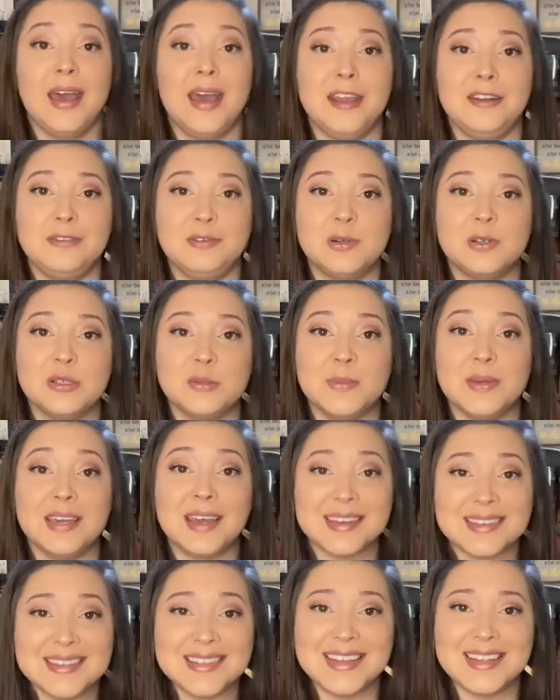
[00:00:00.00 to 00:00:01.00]
And of course,
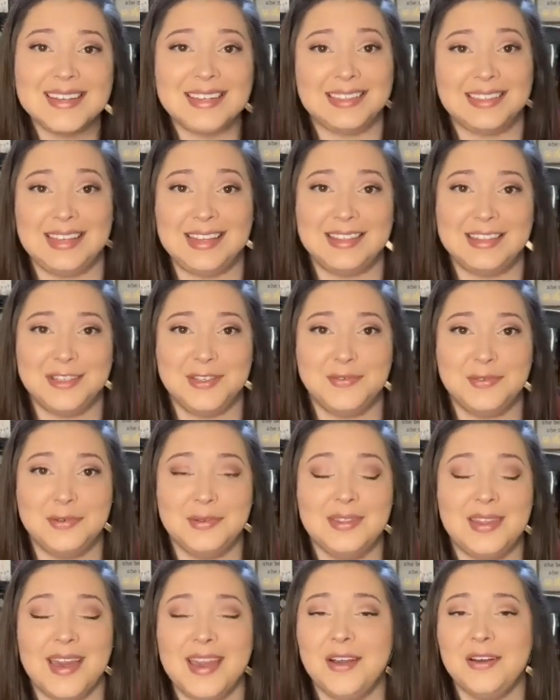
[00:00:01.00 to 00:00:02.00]
because they didn't eat this
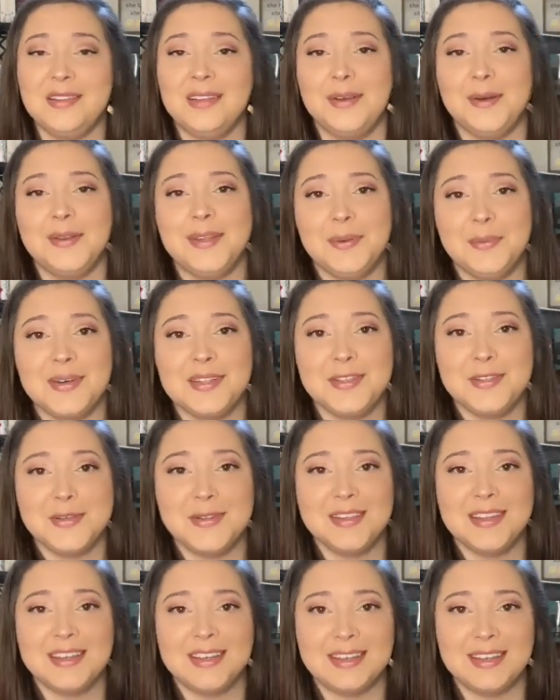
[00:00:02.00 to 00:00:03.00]
food, they are the only ones who
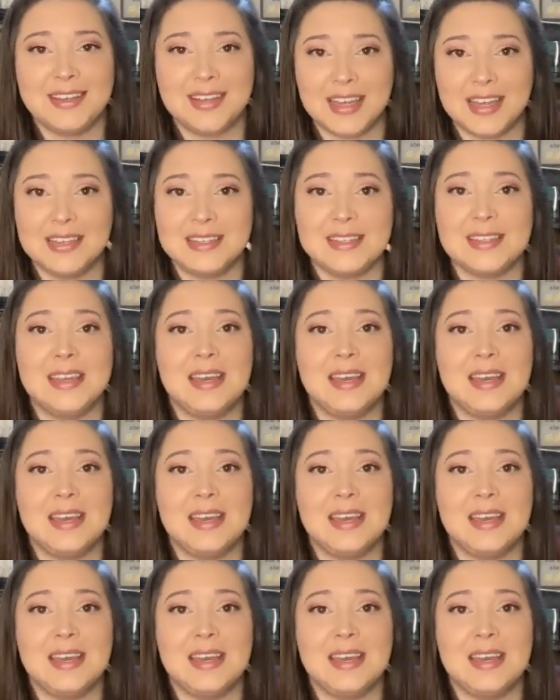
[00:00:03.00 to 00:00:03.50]
didn't get